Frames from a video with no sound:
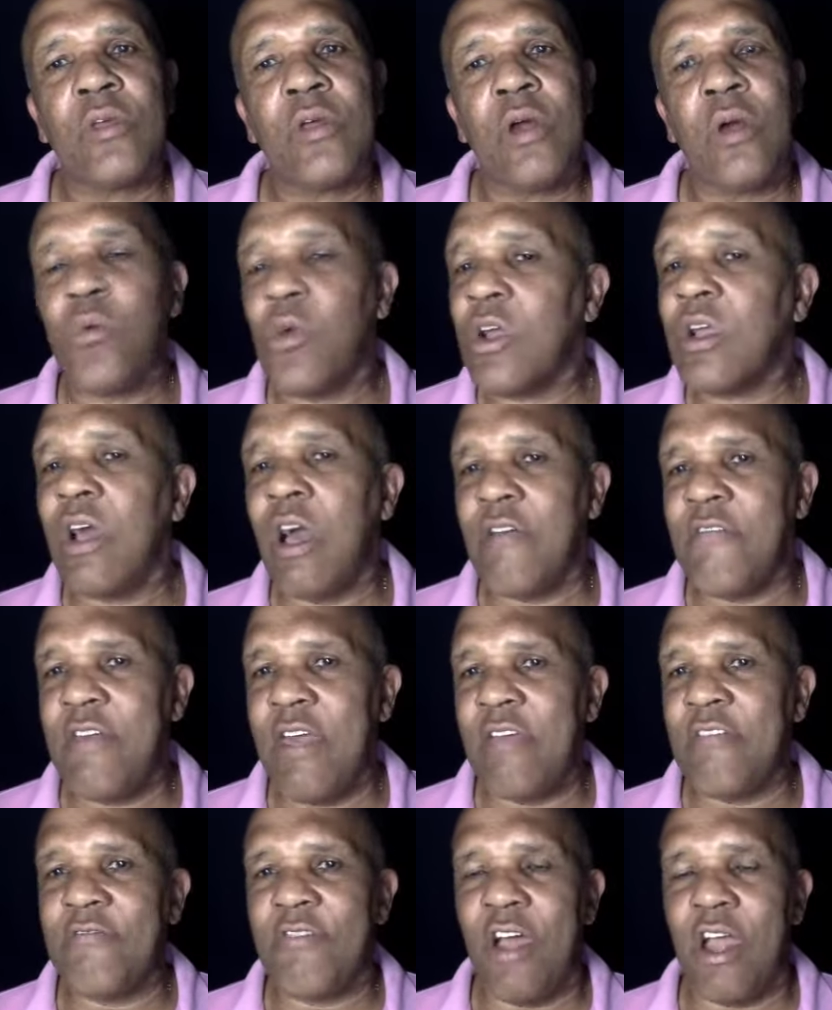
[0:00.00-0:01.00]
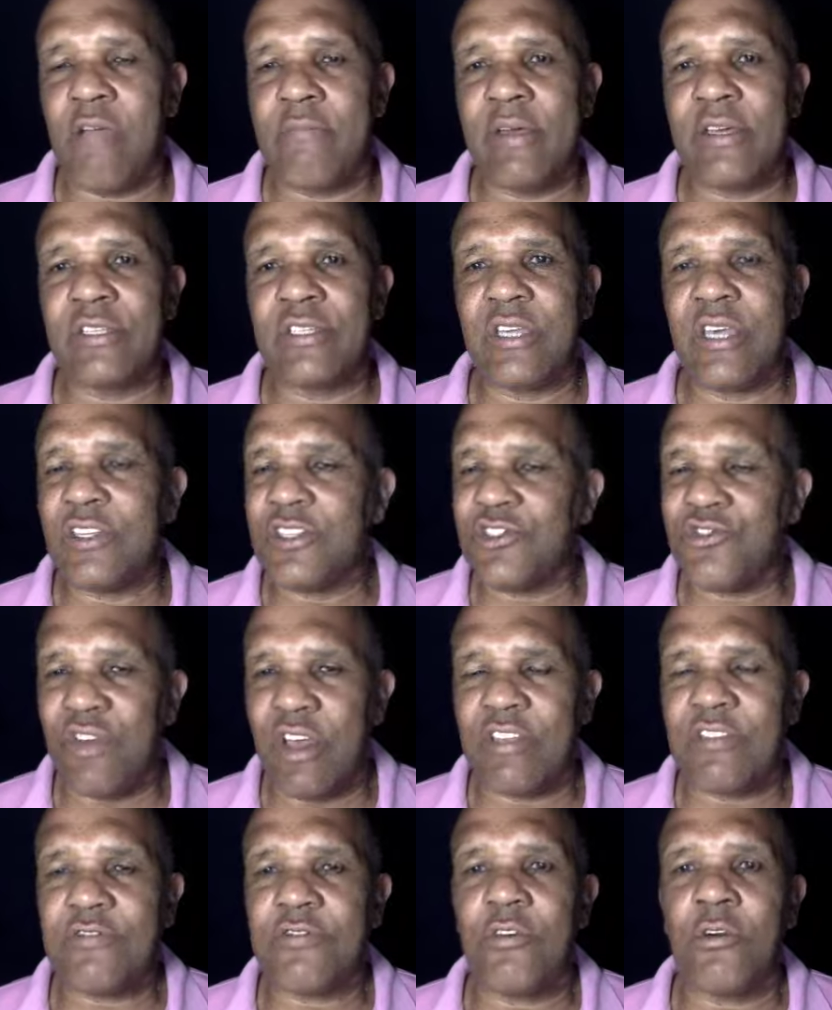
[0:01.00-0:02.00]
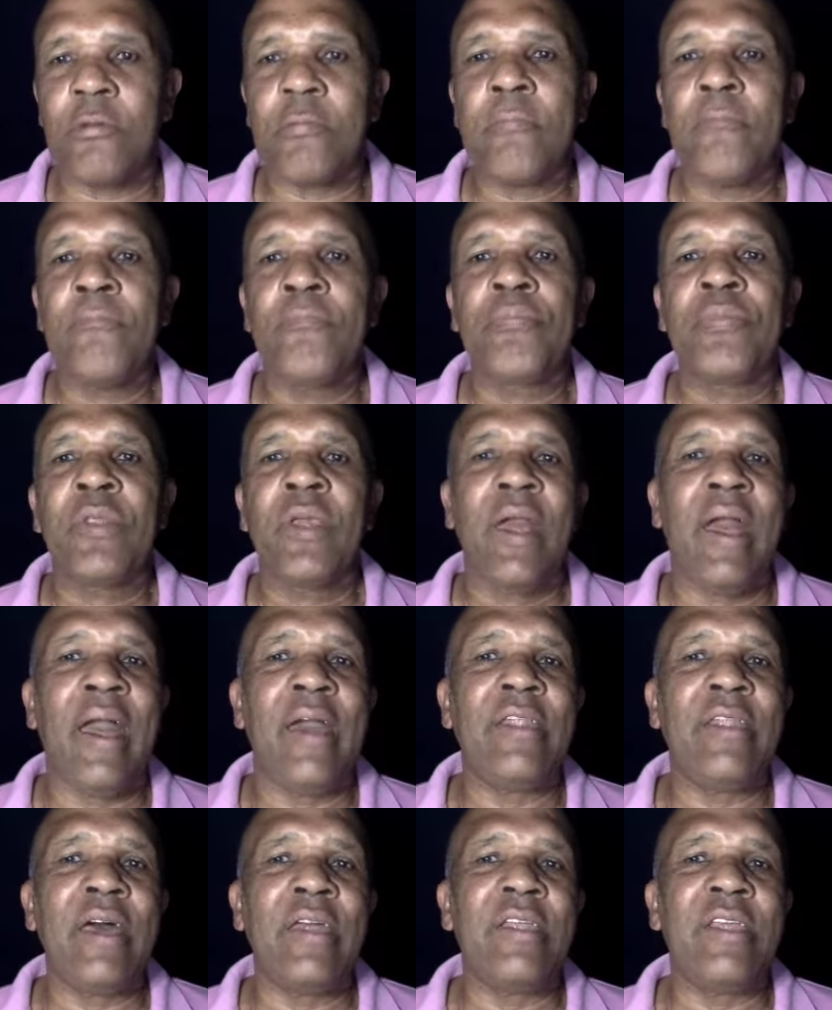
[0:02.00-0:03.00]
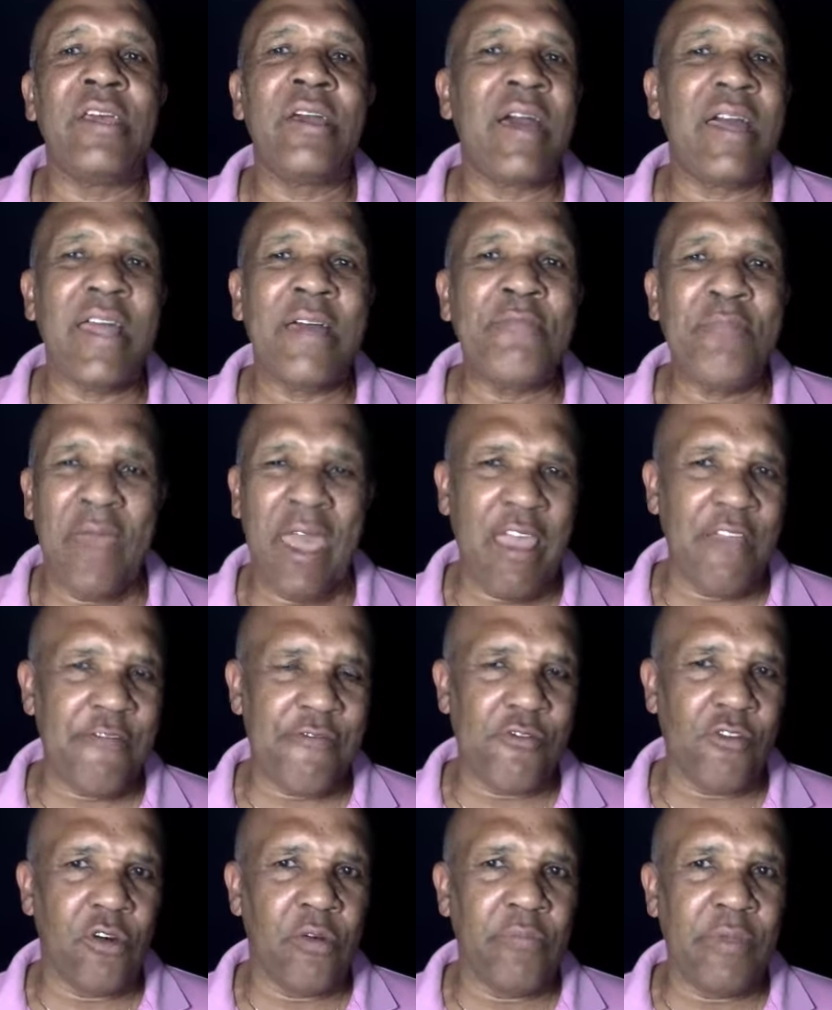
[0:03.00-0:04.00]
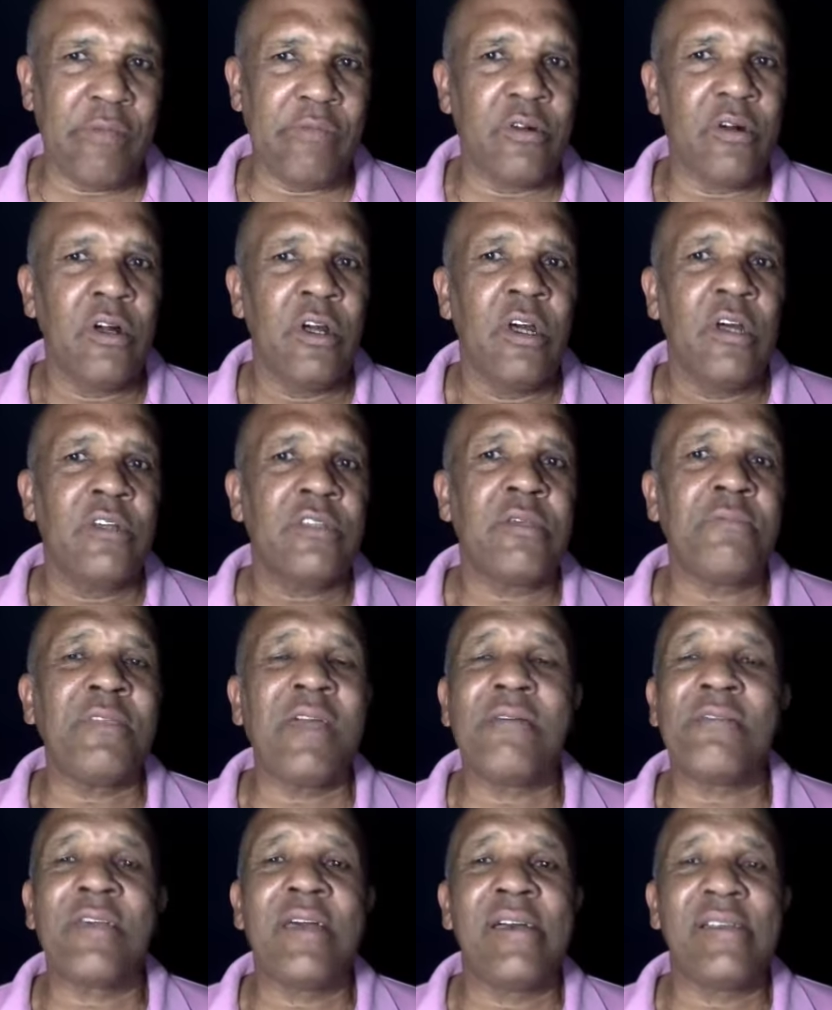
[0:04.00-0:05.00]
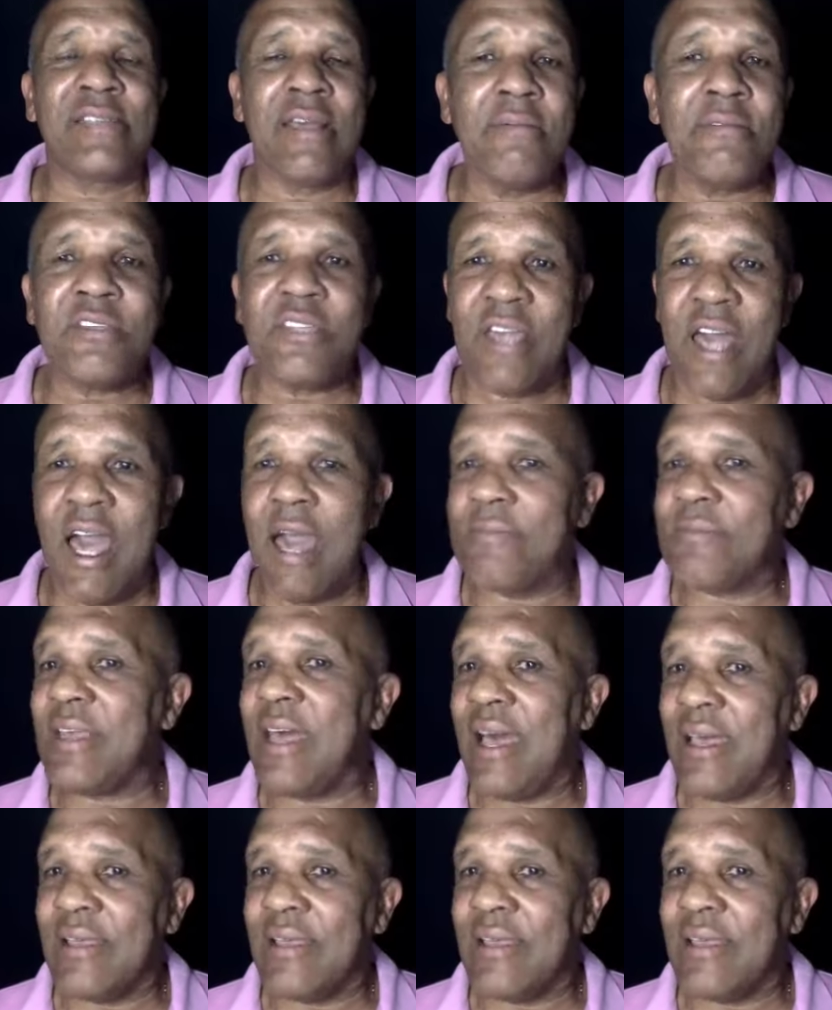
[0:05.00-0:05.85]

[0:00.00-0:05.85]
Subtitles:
work environment. It's stressful and painful. People sometimes I